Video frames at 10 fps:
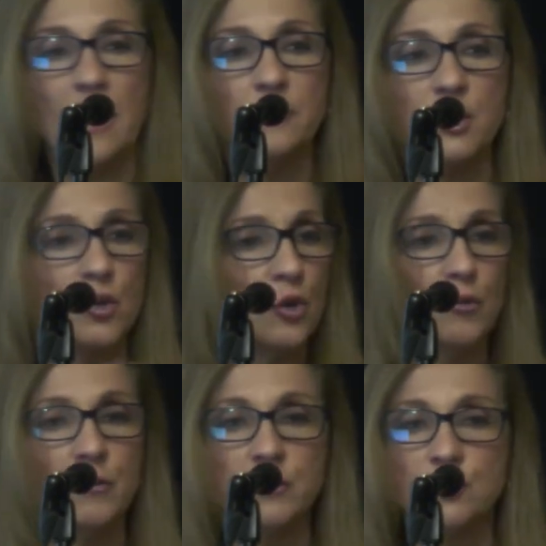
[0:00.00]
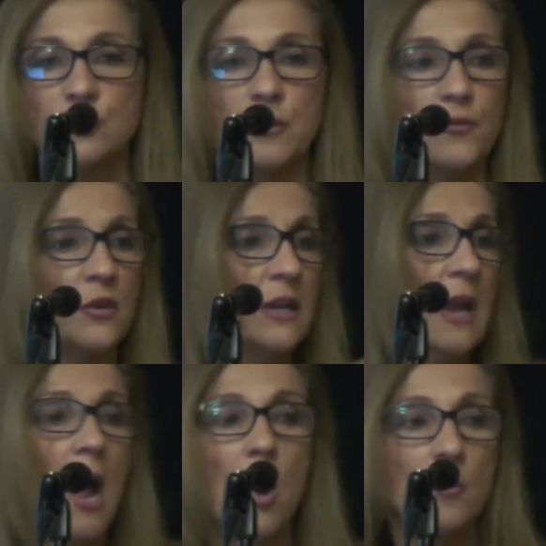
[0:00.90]
I would encourage you, if you
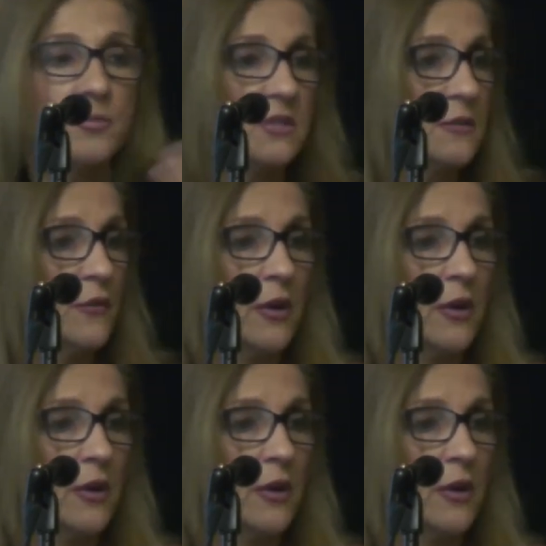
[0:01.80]
need help just